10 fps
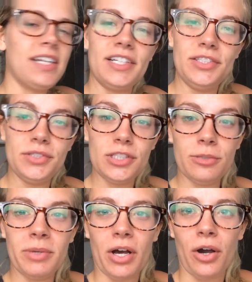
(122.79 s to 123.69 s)
I could do a
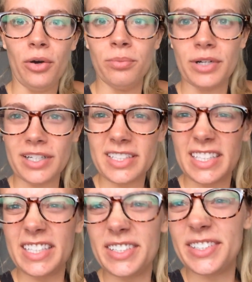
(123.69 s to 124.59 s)
little bit of homework.
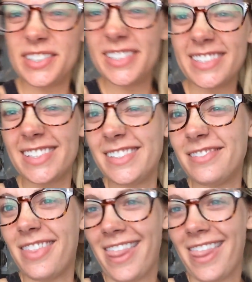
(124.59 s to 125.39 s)
Ew, who wants to do